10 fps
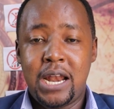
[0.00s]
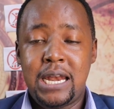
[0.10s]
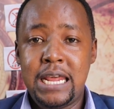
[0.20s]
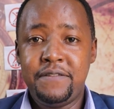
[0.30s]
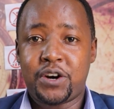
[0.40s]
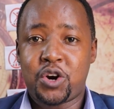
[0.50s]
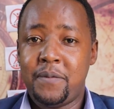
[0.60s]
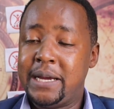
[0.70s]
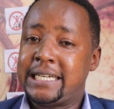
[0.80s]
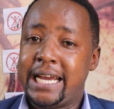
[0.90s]
leave a
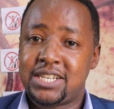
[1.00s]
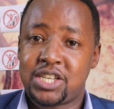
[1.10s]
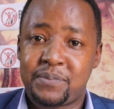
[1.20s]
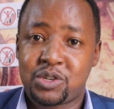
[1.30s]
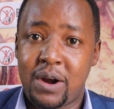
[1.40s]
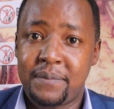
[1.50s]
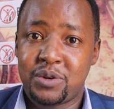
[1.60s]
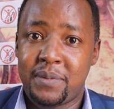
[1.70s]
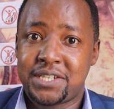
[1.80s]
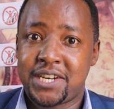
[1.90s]
comment, and subscribe
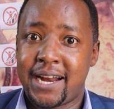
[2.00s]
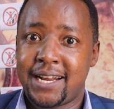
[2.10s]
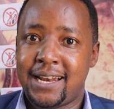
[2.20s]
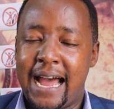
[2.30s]
to my channel.